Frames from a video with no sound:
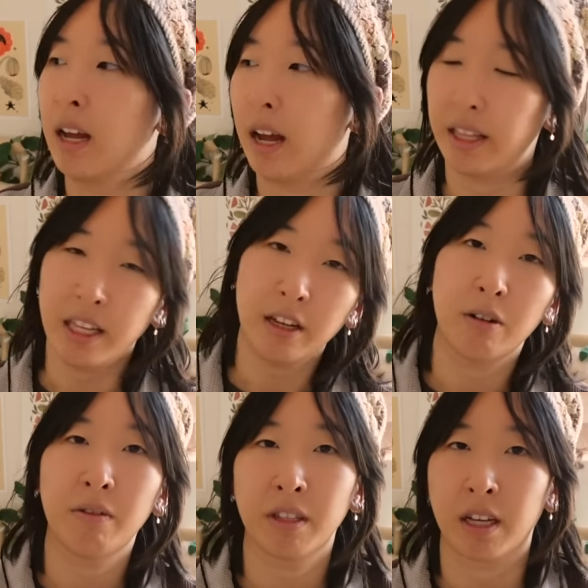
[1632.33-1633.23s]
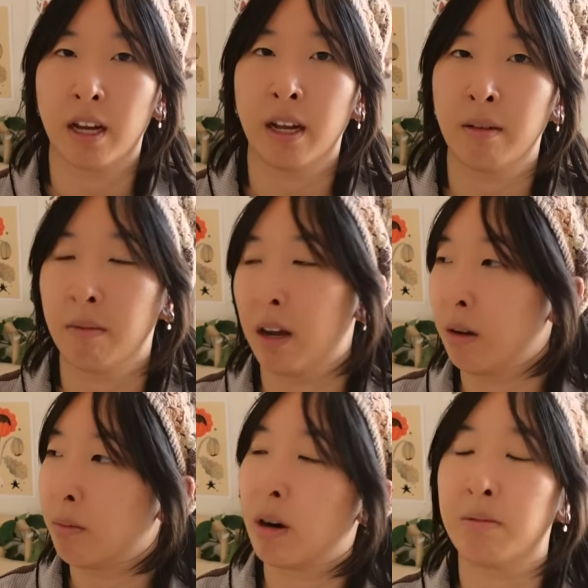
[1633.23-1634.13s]
I think over time
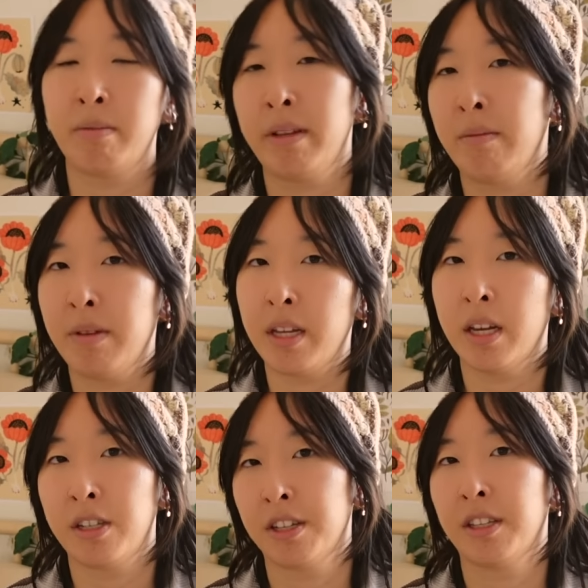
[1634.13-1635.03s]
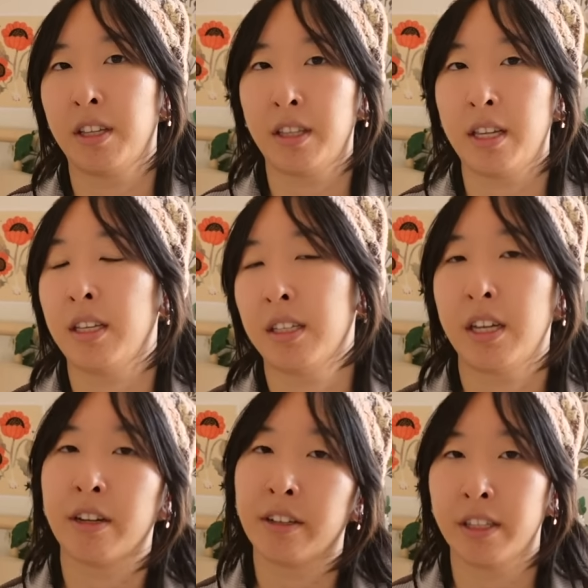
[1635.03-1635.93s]
I'll probably be adjusting things
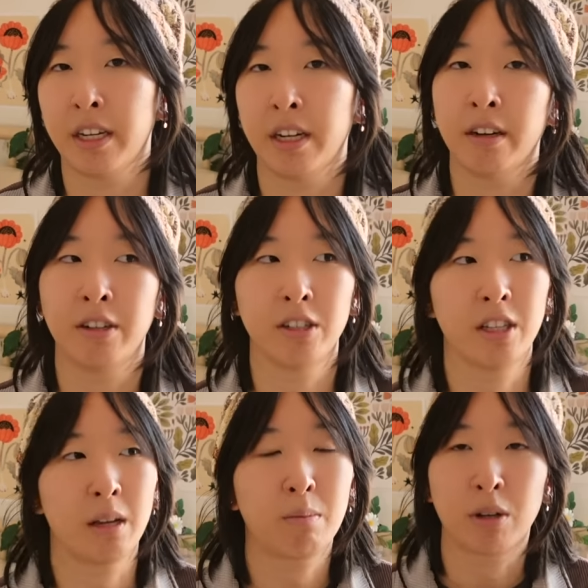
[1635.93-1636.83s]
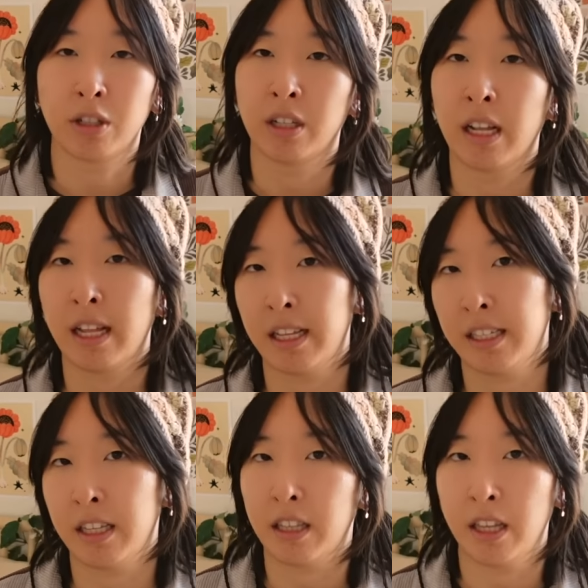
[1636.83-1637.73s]
here and there and just like
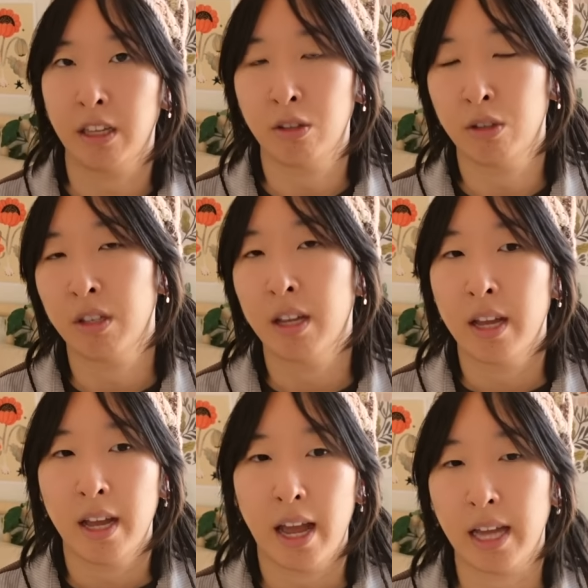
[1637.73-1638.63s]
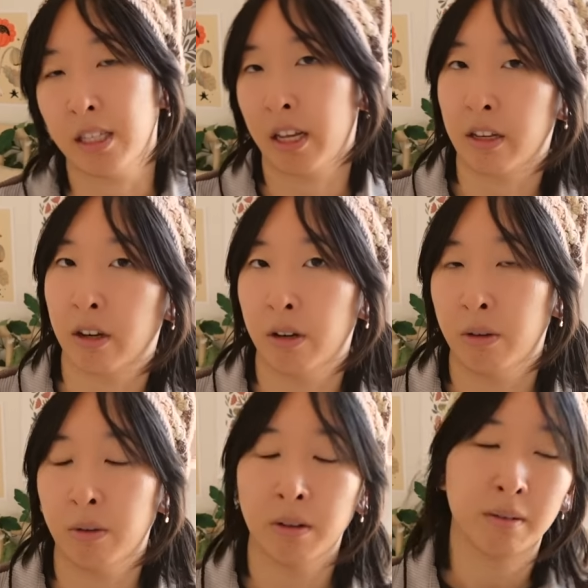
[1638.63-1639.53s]
personalizing things as I
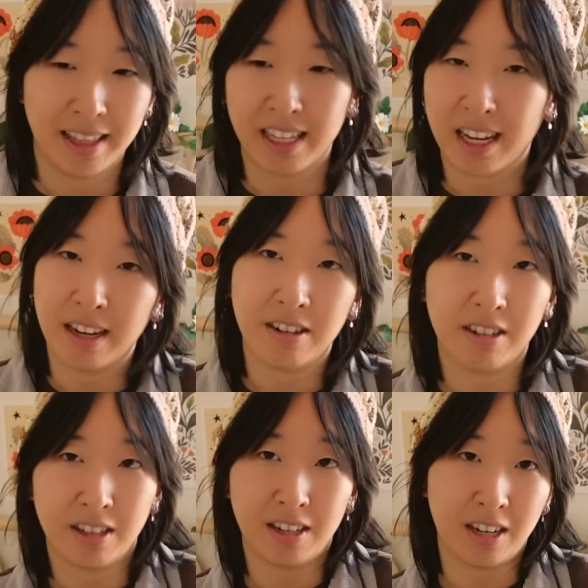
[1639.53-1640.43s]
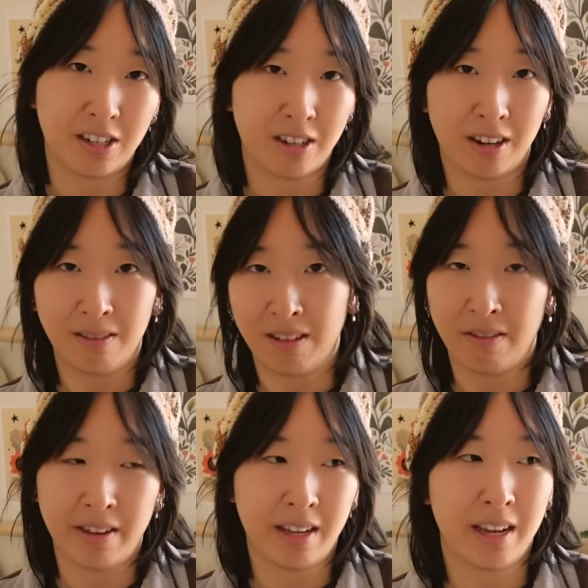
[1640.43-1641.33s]
go. That's kind of just the nature of
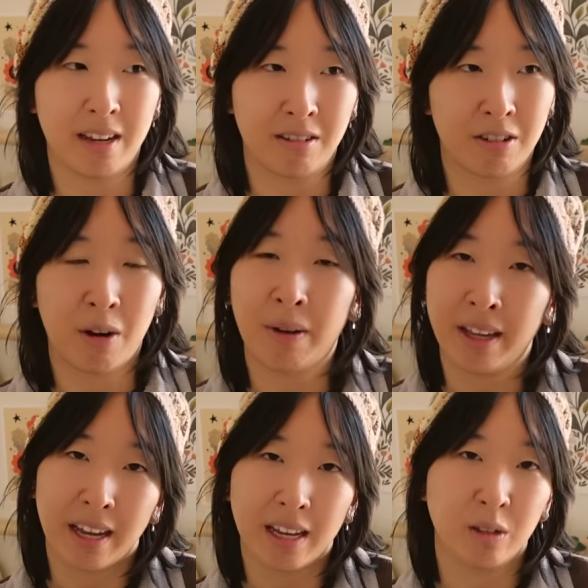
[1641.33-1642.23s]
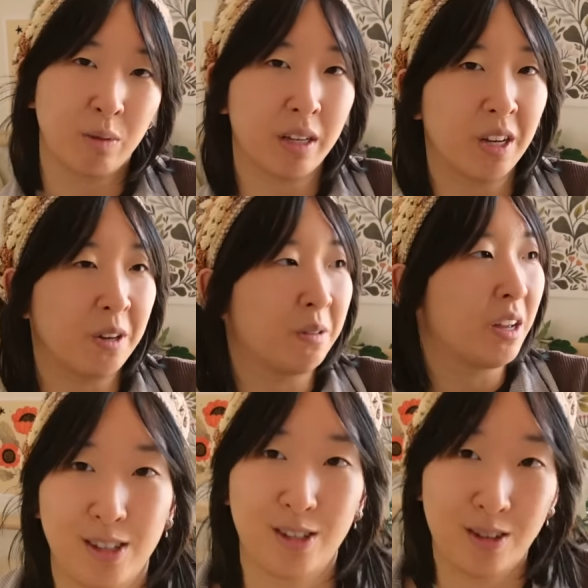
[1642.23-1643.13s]
living and growing as we go.
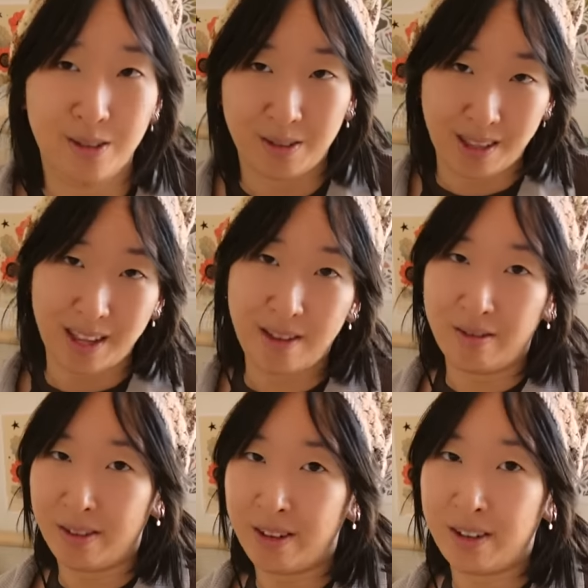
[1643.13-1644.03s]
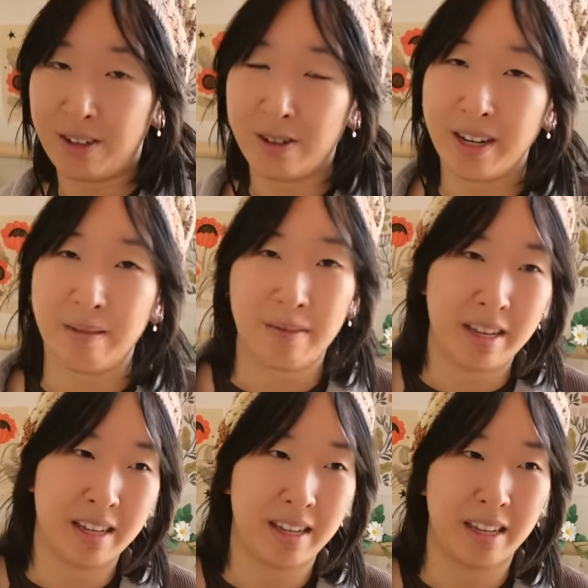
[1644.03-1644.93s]
So thank you for joining
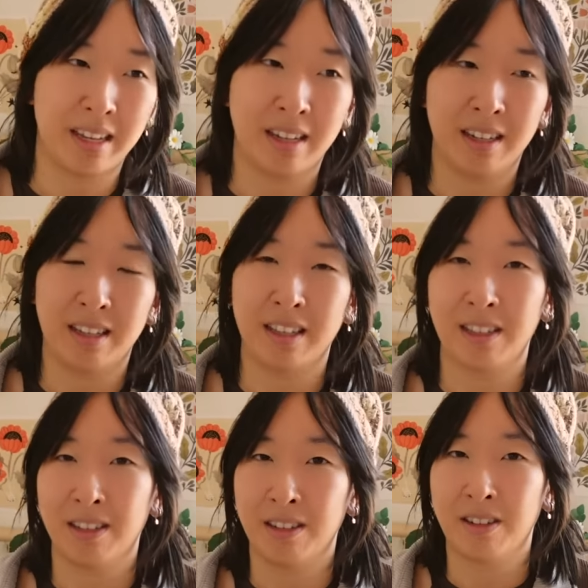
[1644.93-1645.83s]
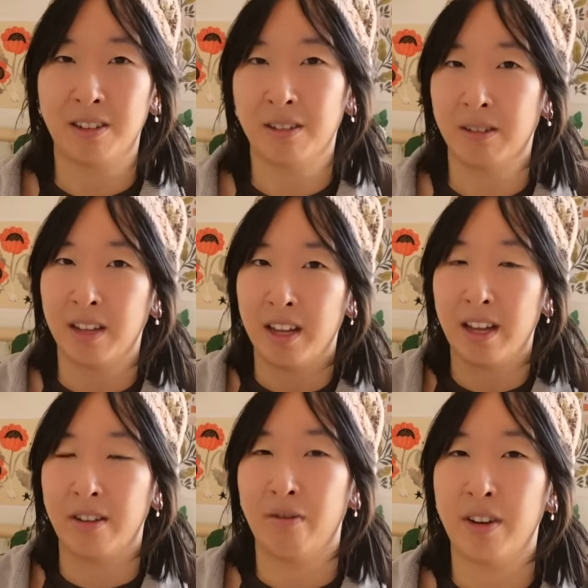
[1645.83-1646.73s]
me in this little
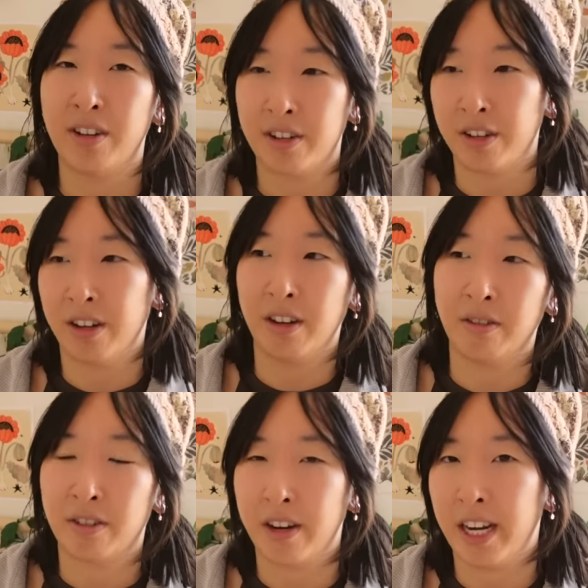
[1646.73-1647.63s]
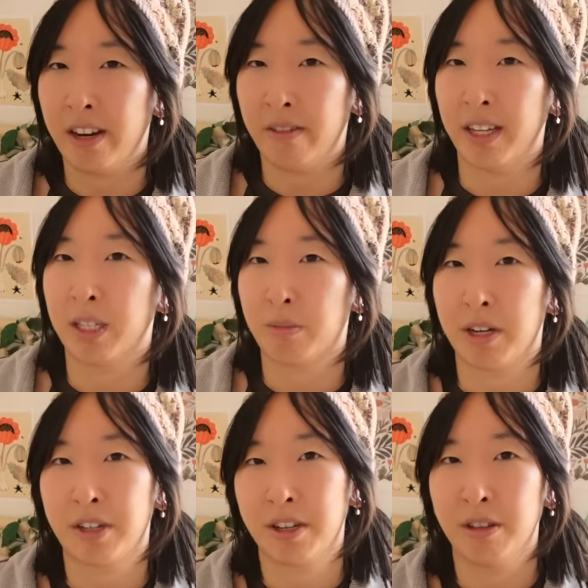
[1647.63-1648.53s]
adventure of creative
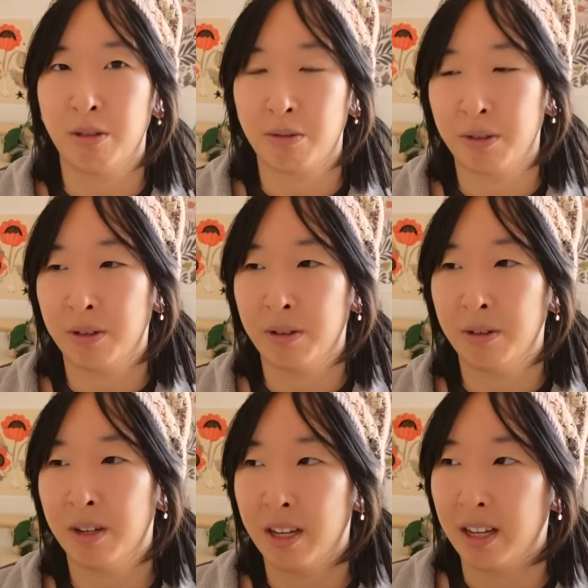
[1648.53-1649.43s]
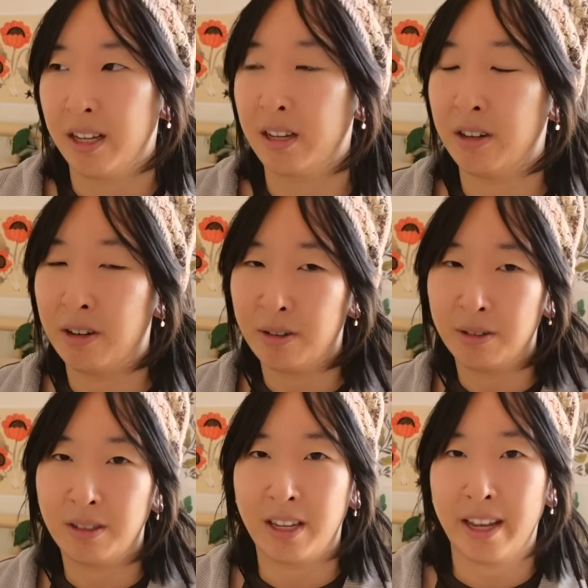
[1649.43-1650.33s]
expression through, you know,
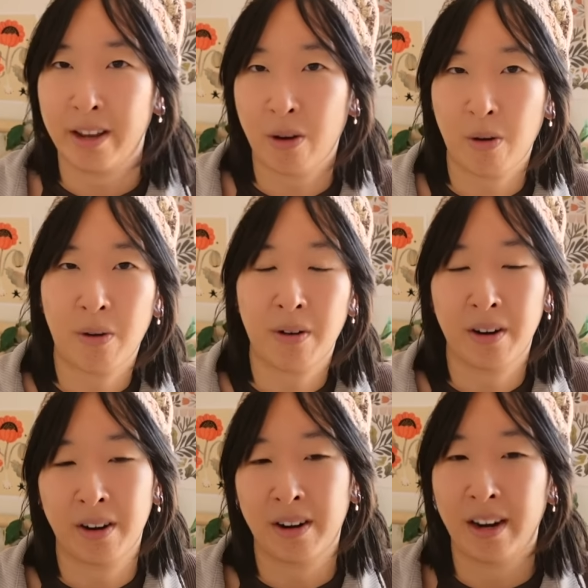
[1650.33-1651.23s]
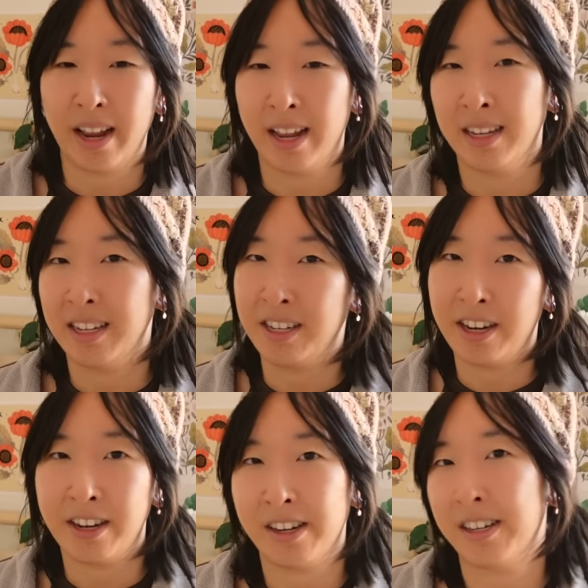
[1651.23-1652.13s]
decor and
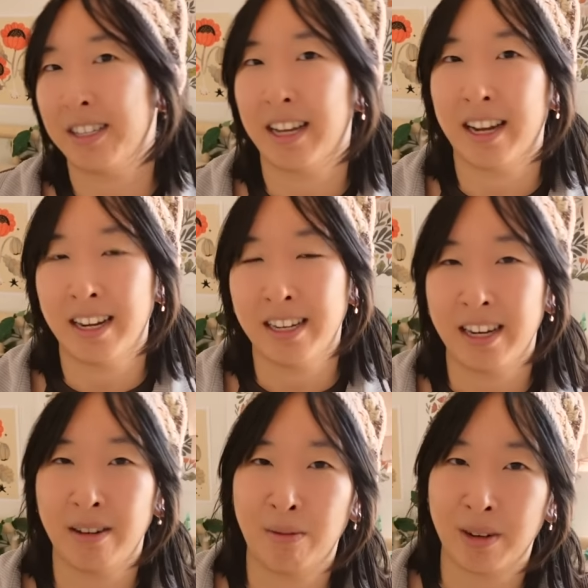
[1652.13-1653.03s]
interior design and